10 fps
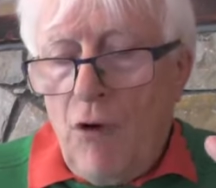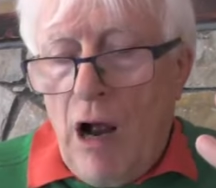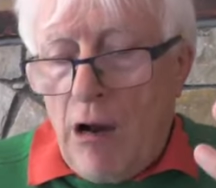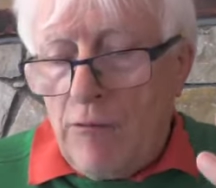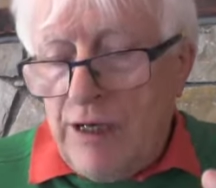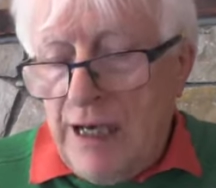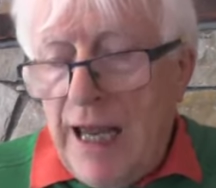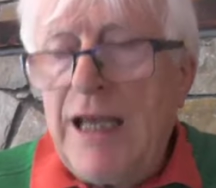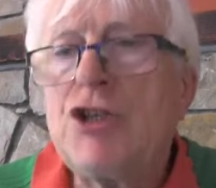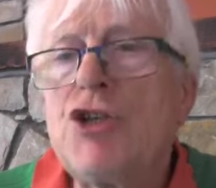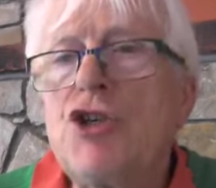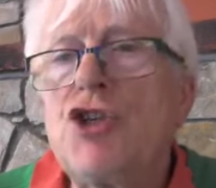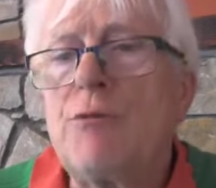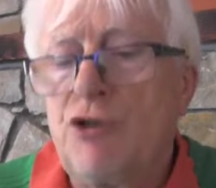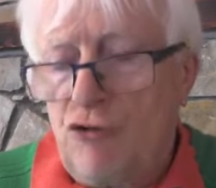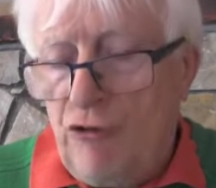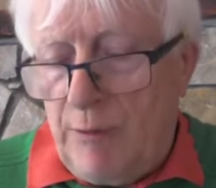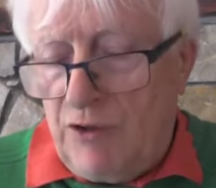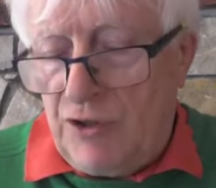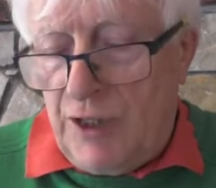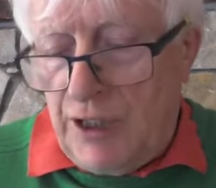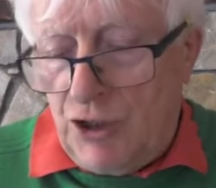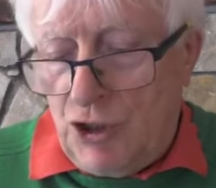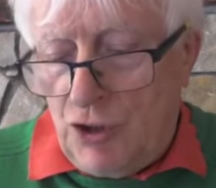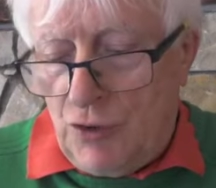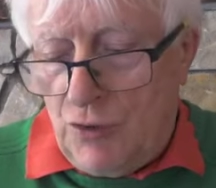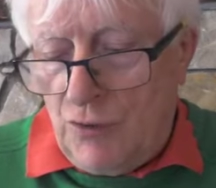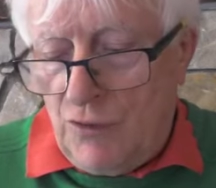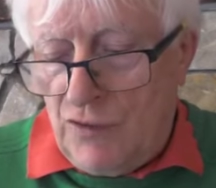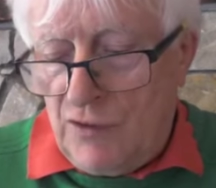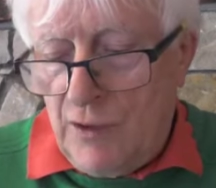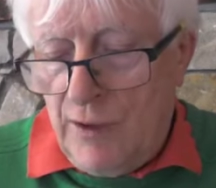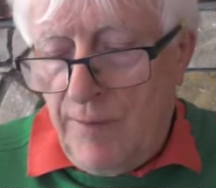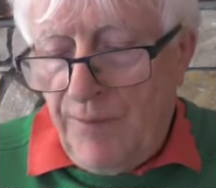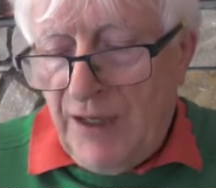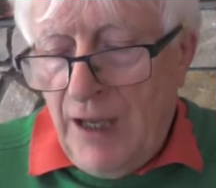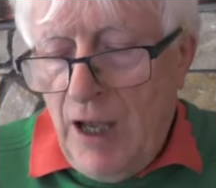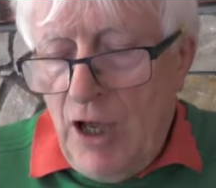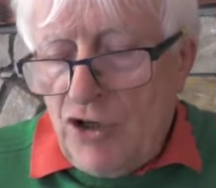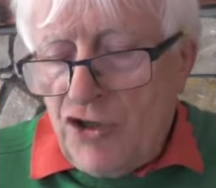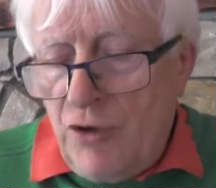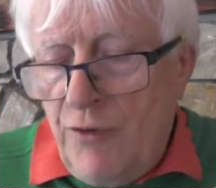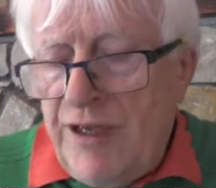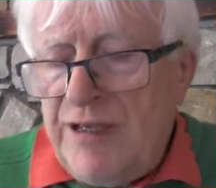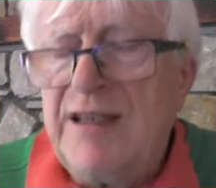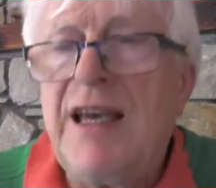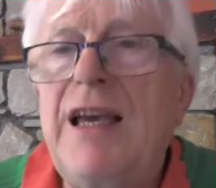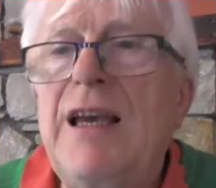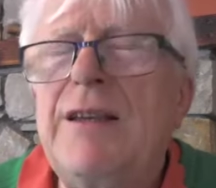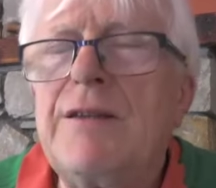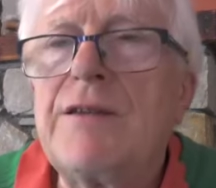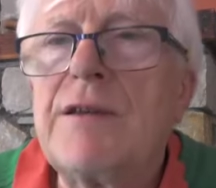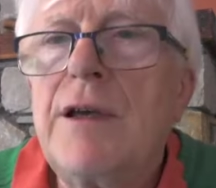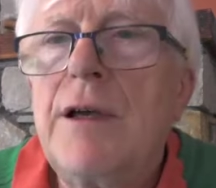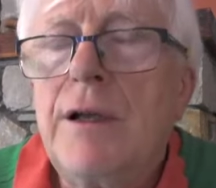our relationship scripts and issues. So this is